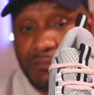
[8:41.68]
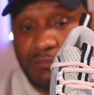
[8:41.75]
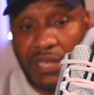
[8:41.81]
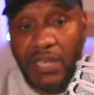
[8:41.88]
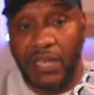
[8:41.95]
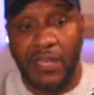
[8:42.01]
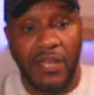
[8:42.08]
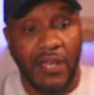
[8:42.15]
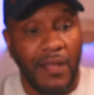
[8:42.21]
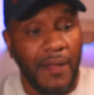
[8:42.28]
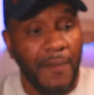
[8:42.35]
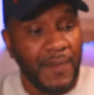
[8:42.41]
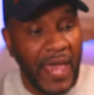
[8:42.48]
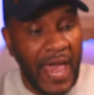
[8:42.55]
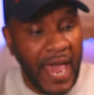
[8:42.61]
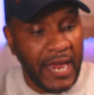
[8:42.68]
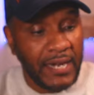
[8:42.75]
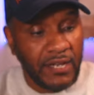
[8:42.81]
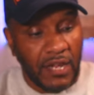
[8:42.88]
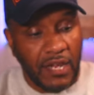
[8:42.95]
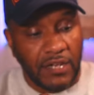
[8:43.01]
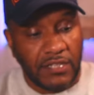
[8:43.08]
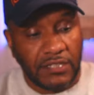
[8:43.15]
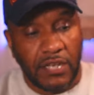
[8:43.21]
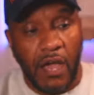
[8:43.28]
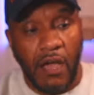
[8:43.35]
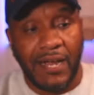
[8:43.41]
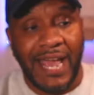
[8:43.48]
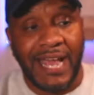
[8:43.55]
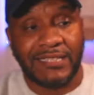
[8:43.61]
admit and the
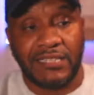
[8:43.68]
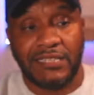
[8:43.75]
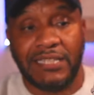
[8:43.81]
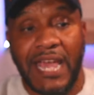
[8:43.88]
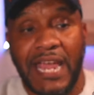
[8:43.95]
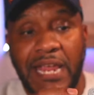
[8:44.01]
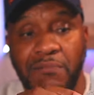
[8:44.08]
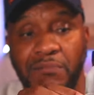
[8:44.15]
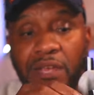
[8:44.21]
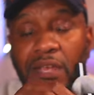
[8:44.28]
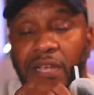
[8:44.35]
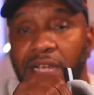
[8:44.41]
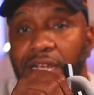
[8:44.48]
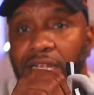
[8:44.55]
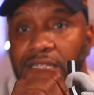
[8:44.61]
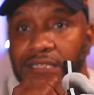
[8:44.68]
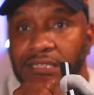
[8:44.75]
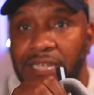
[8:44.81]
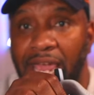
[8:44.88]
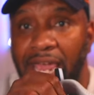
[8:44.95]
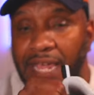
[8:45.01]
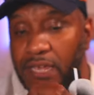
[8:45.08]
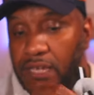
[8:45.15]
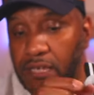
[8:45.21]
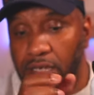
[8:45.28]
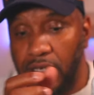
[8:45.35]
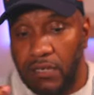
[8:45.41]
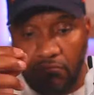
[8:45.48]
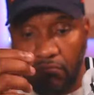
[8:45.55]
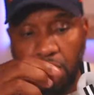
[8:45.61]
tongue has the same tech
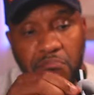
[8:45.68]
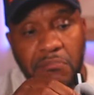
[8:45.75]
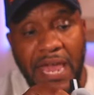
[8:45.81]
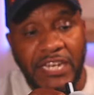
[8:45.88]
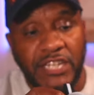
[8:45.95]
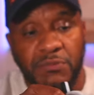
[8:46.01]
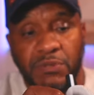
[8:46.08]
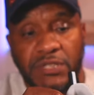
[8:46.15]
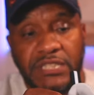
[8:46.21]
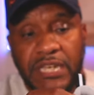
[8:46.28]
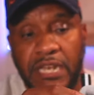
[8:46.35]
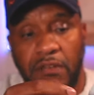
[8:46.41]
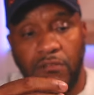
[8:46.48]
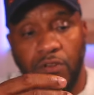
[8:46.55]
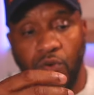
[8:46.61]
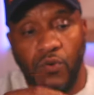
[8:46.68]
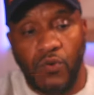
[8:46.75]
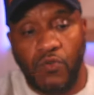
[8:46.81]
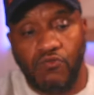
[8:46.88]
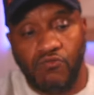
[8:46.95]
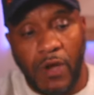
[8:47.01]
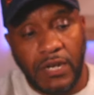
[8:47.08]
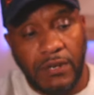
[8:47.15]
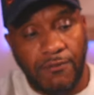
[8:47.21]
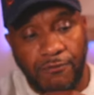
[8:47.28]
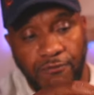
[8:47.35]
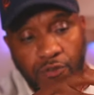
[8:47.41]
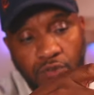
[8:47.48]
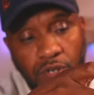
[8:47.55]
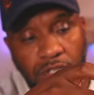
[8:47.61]
mesh material running
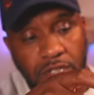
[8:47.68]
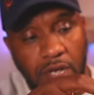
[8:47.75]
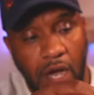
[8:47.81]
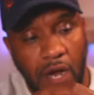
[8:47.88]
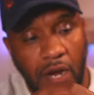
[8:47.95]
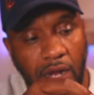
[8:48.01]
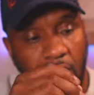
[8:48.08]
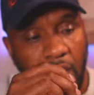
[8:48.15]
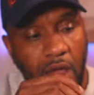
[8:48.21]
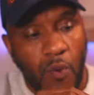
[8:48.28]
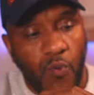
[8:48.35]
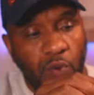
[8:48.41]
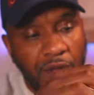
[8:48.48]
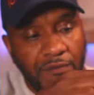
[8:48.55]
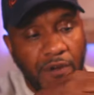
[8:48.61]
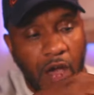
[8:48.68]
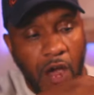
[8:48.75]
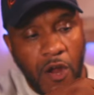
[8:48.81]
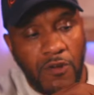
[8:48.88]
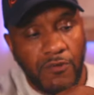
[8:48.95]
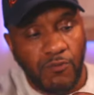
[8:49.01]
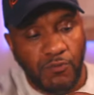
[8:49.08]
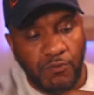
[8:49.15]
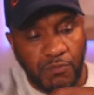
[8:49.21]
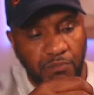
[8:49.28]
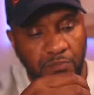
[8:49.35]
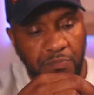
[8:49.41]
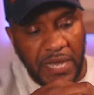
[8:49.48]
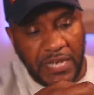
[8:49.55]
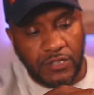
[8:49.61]
through the tongue with
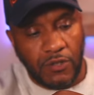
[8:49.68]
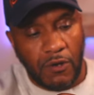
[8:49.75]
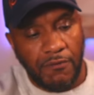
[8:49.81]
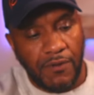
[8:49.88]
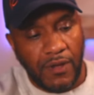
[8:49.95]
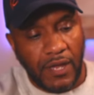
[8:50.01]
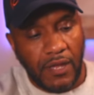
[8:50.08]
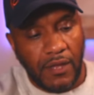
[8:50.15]
bits of